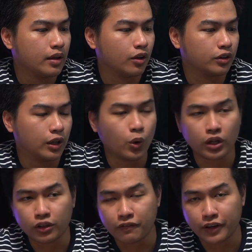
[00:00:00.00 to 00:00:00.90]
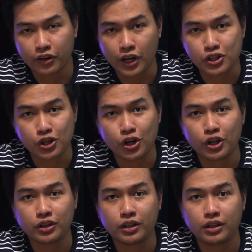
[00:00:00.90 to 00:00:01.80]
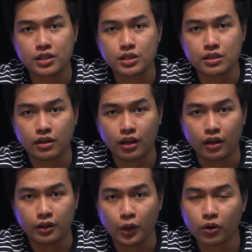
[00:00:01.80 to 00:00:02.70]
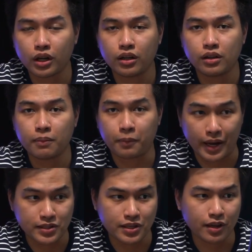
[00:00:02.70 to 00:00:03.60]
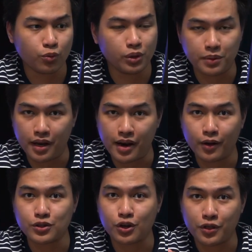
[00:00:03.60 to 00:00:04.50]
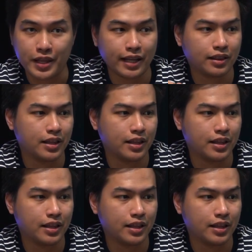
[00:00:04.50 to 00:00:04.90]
The local configuration, this local pricing will be announced on that